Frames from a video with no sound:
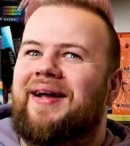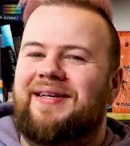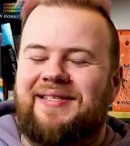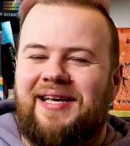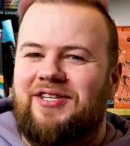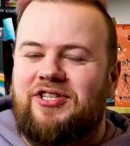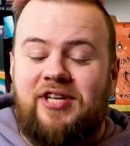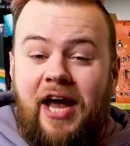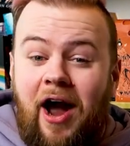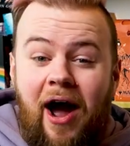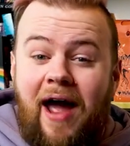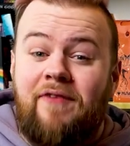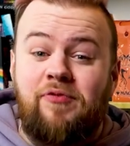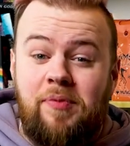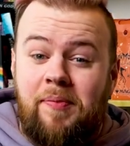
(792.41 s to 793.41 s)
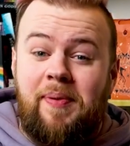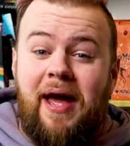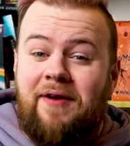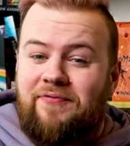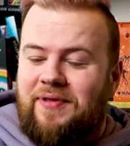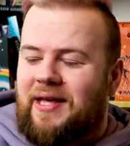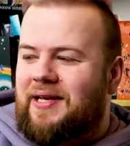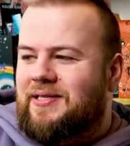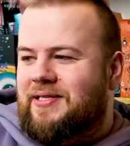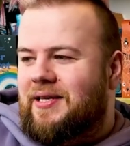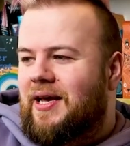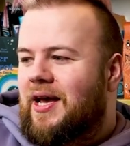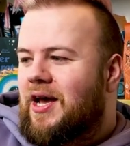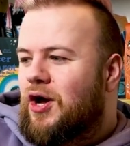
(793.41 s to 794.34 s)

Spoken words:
Because they're just like, I haven't prepared for this.